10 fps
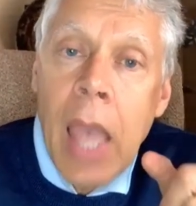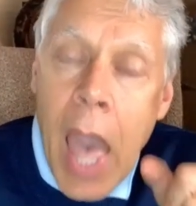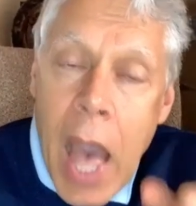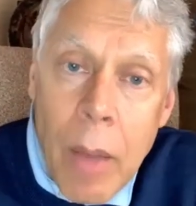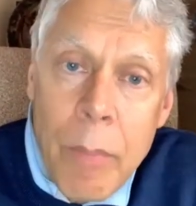
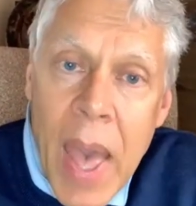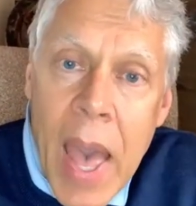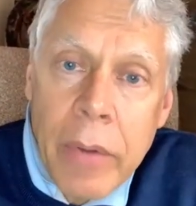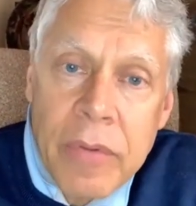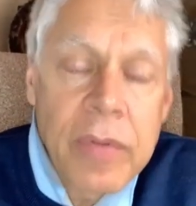How
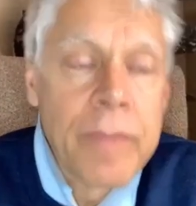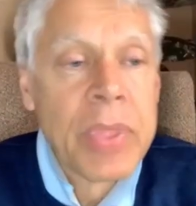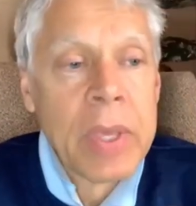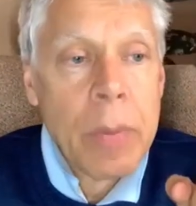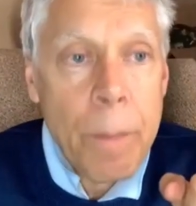about
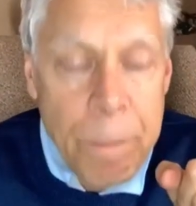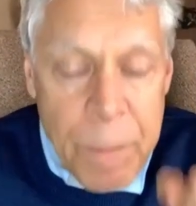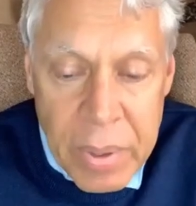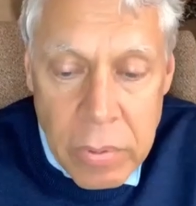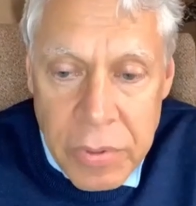
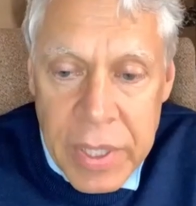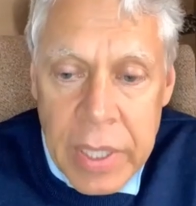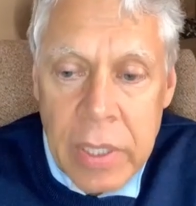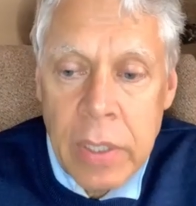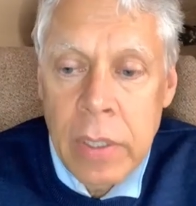
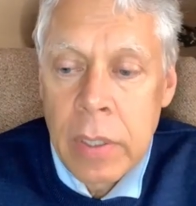building